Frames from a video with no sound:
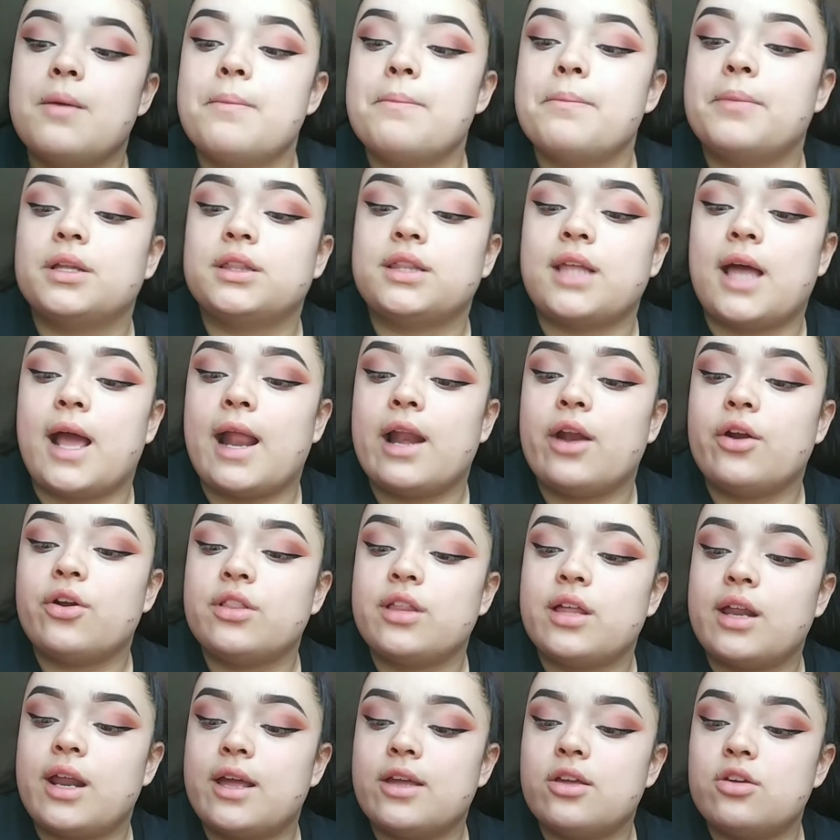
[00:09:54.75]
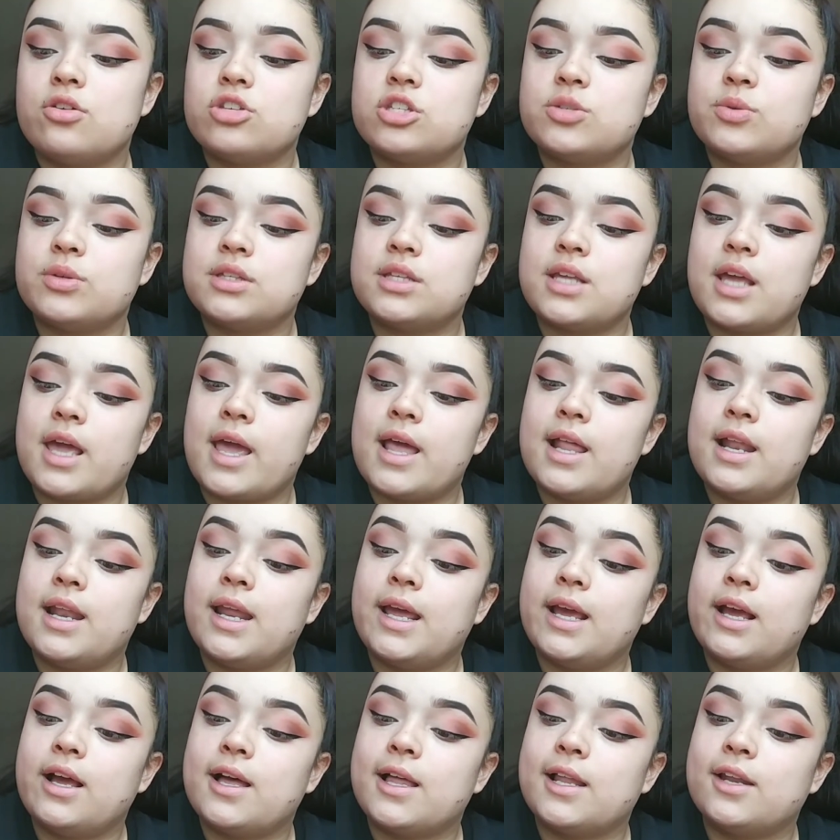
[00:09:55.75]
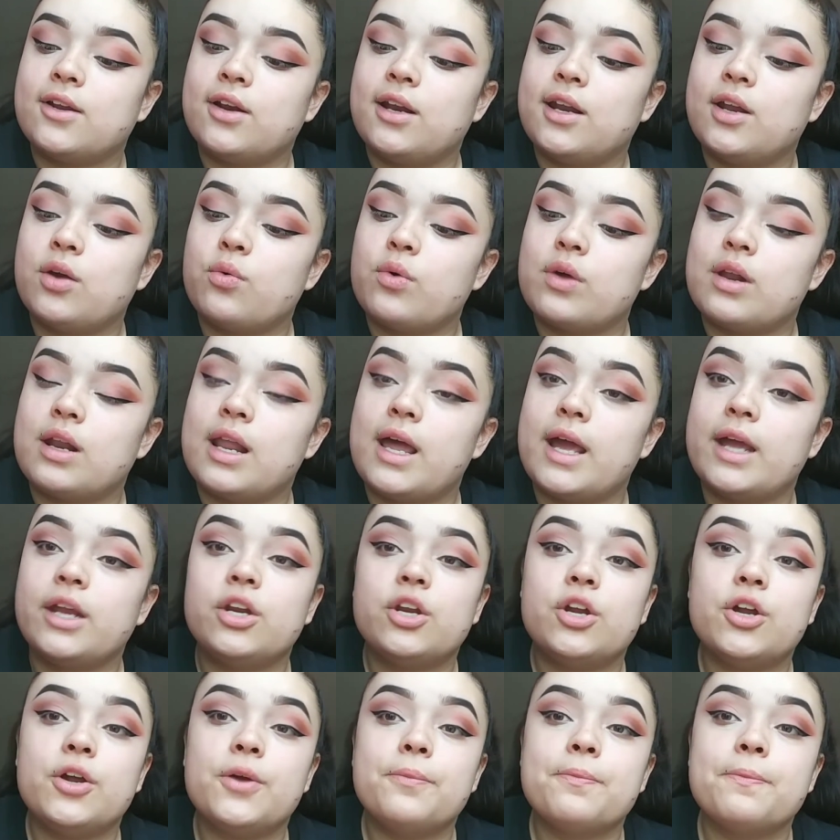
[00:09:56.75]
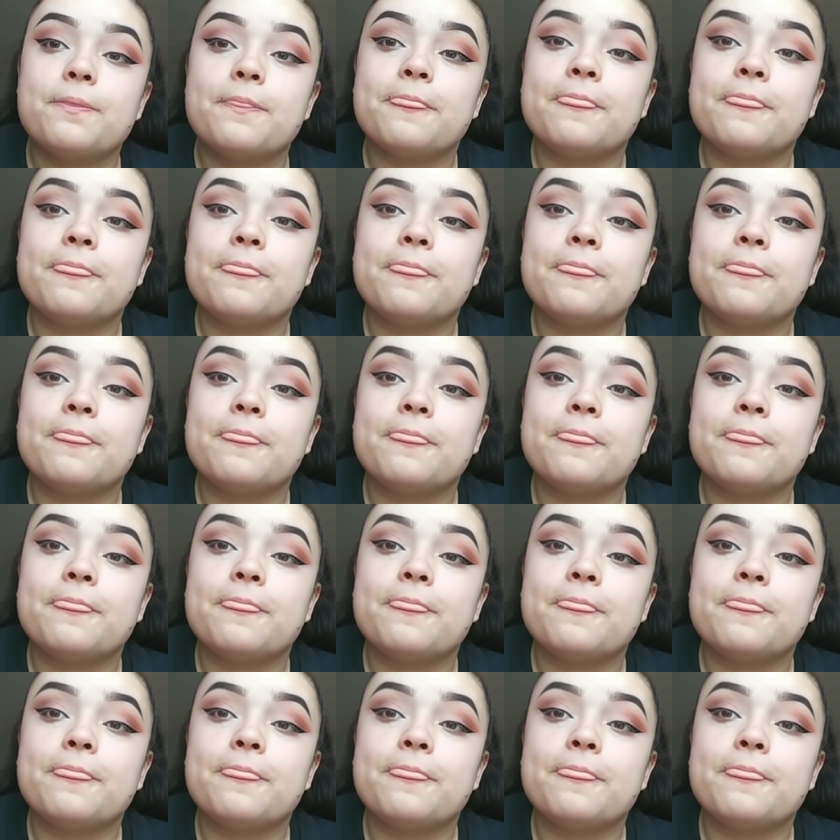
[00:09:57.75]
But the eyeliner that I used was the LA Color Liquid Liner,